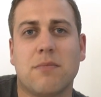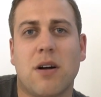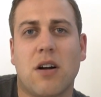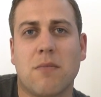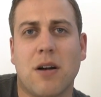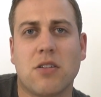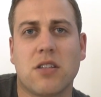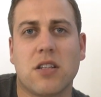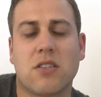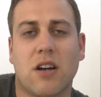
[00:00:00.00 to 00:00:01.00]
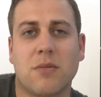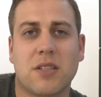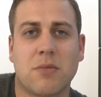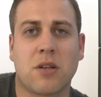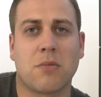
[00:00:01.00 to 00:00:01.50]
mark most of the time,
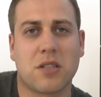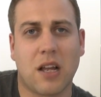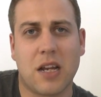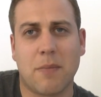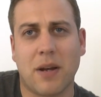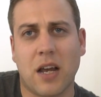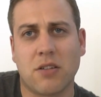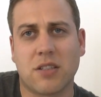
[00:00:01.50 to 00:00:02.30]
sometimes slightly below,